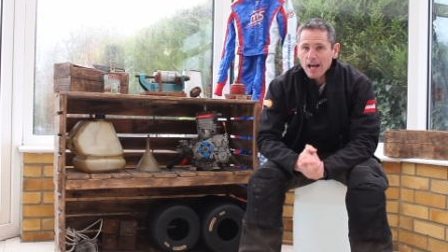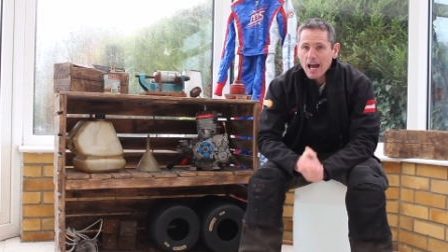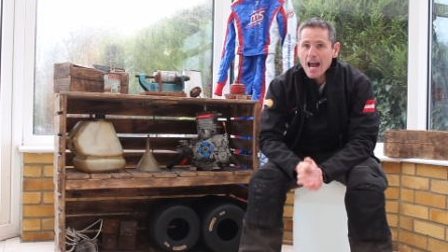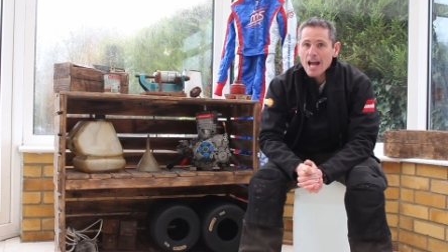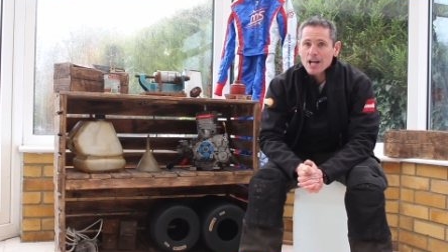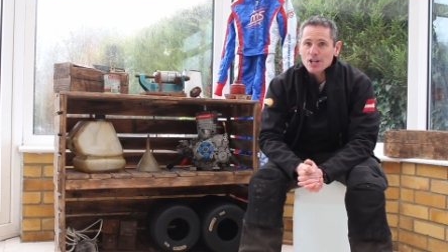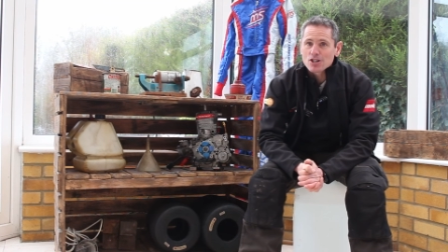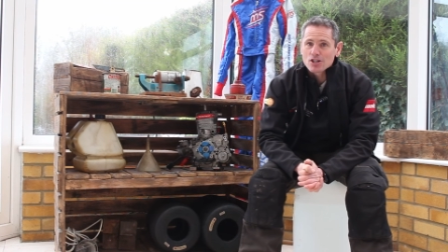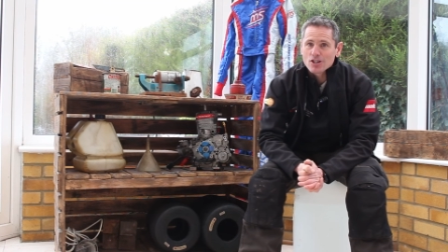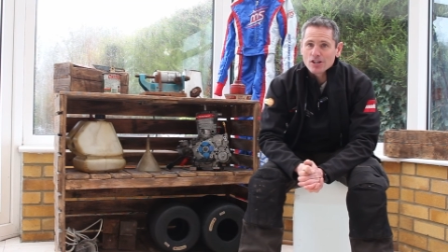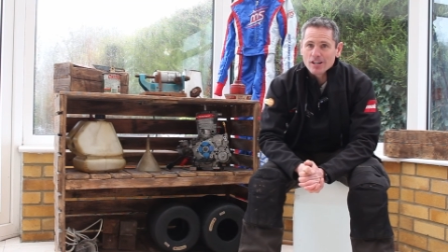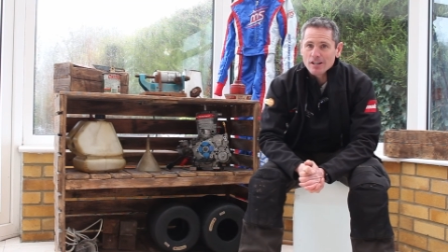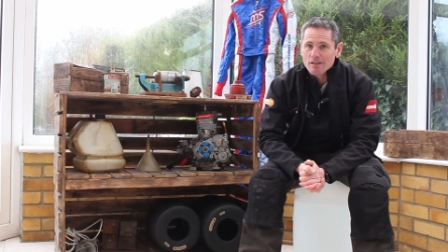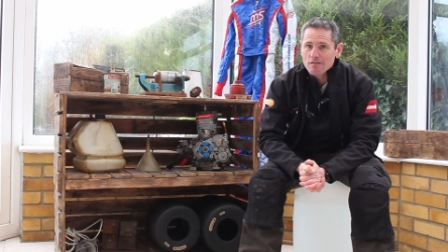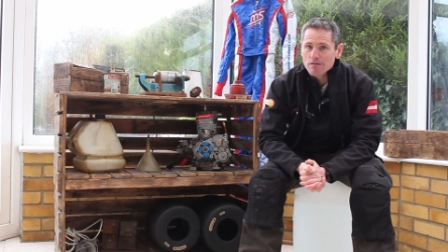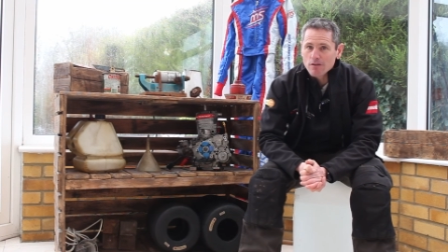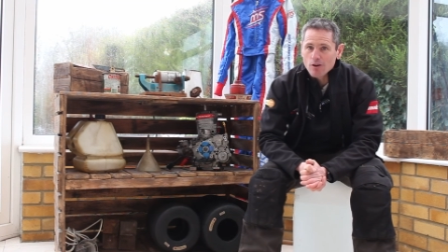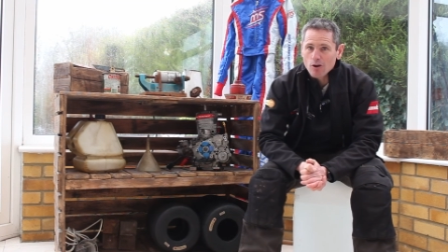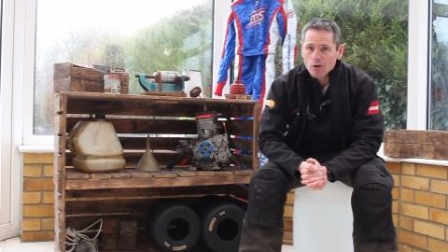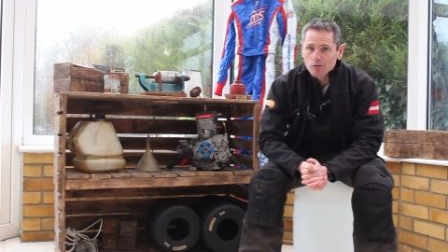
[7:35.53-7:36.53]
action
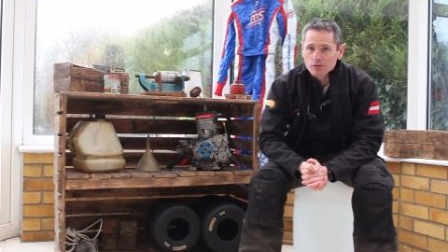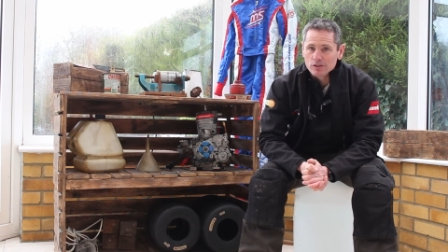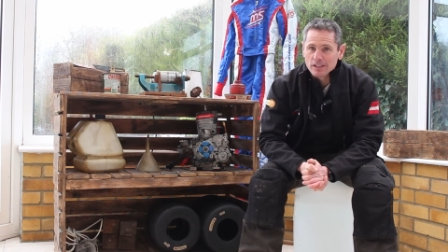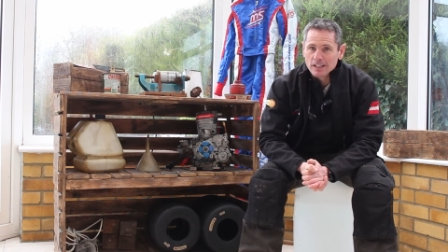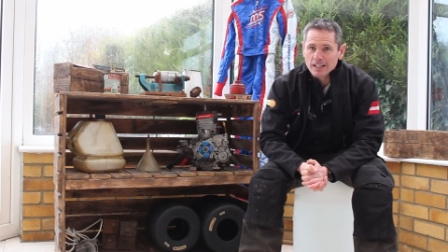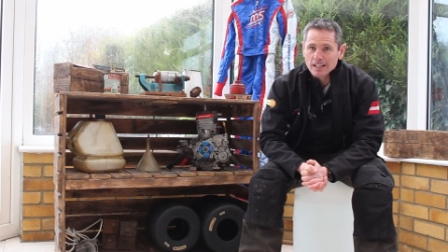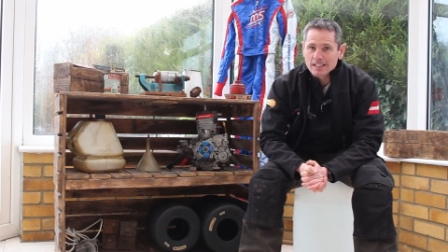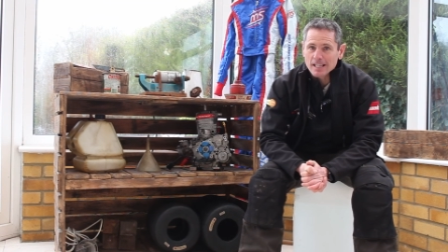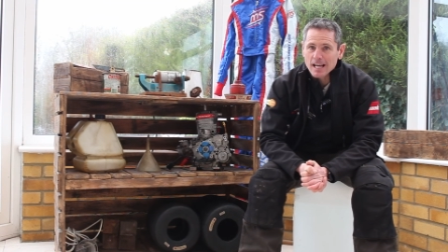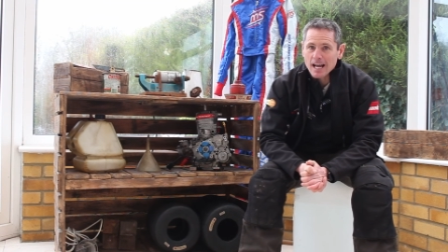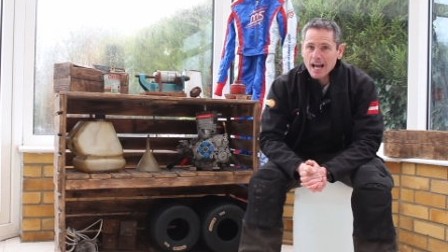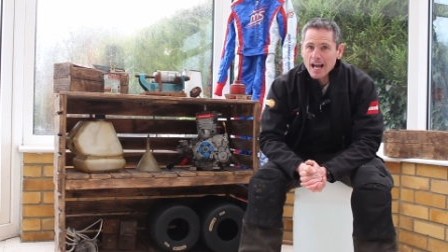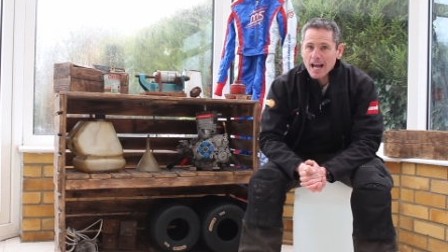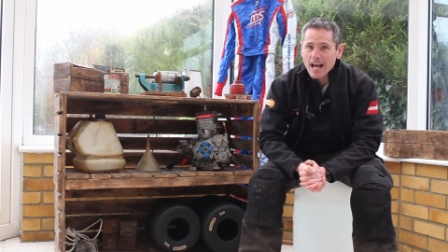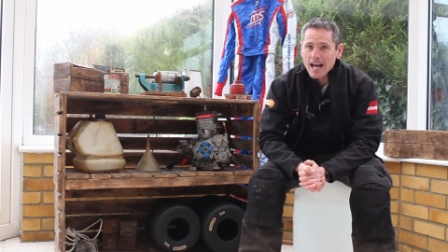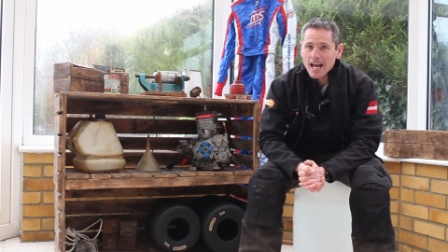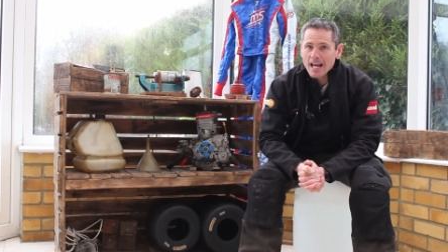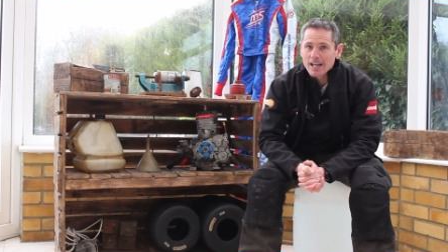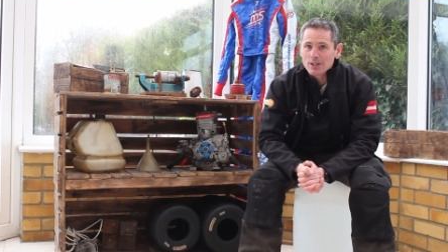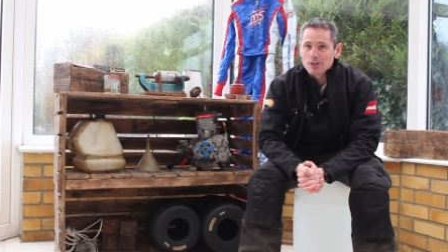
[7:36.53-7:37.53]
involved in it
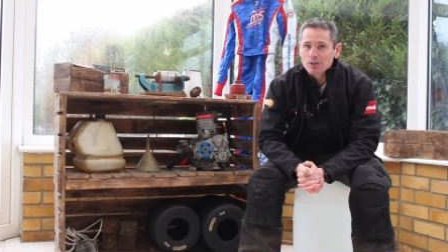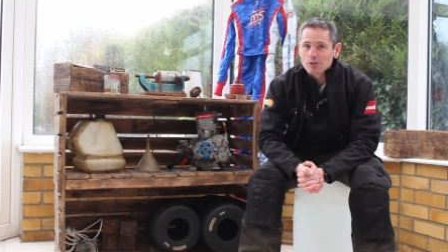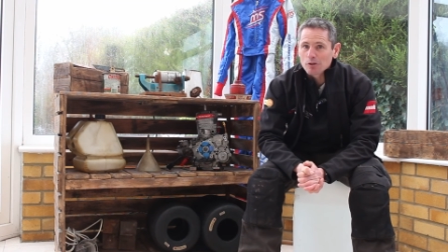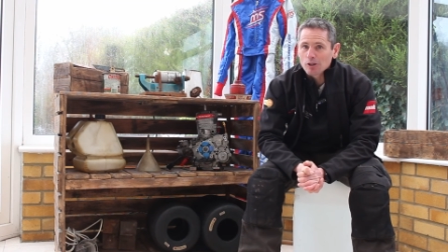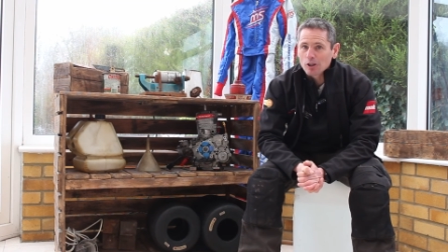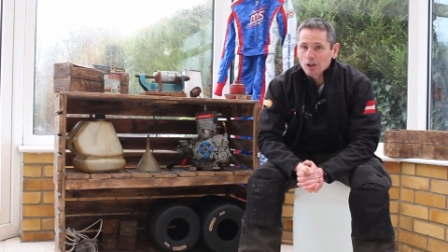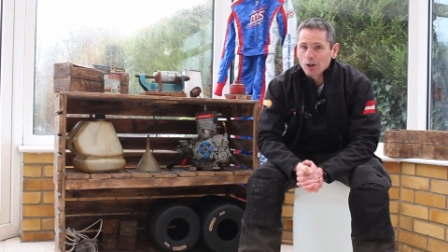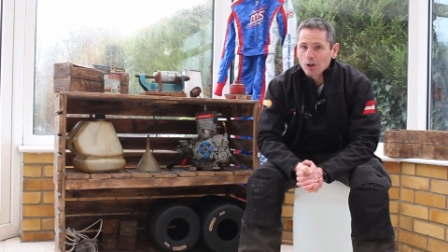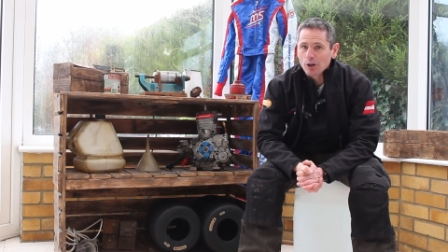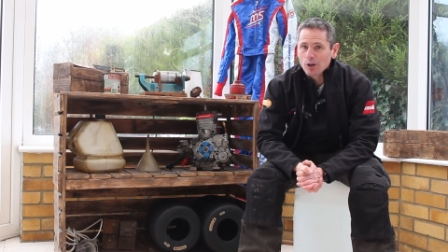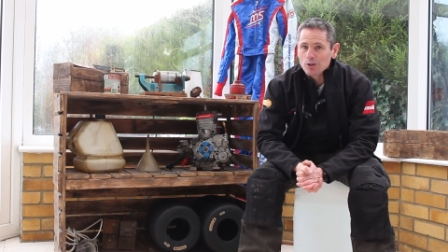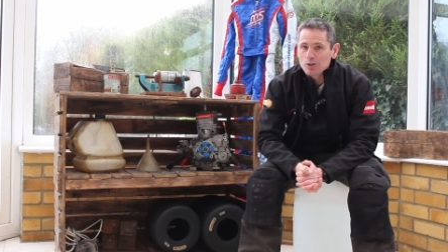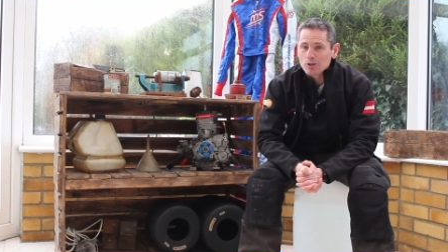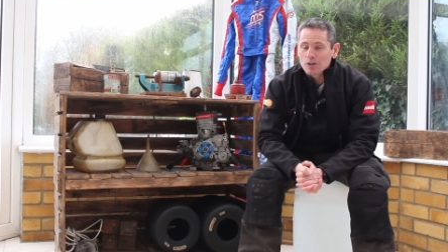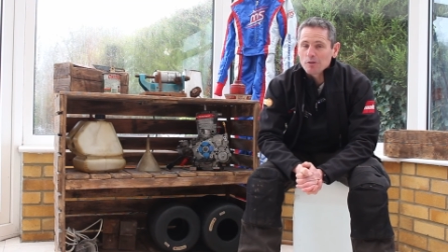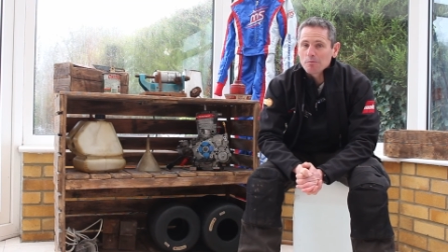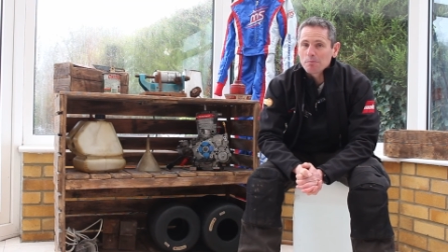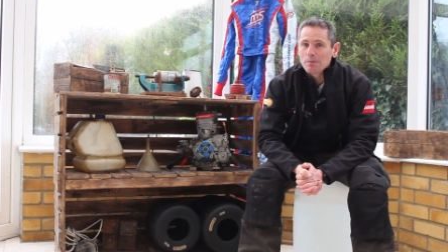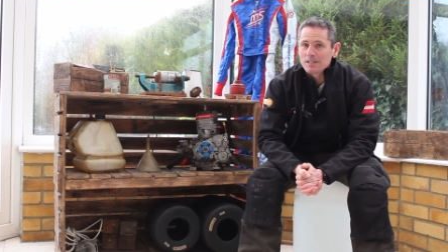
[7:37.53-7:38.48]
and could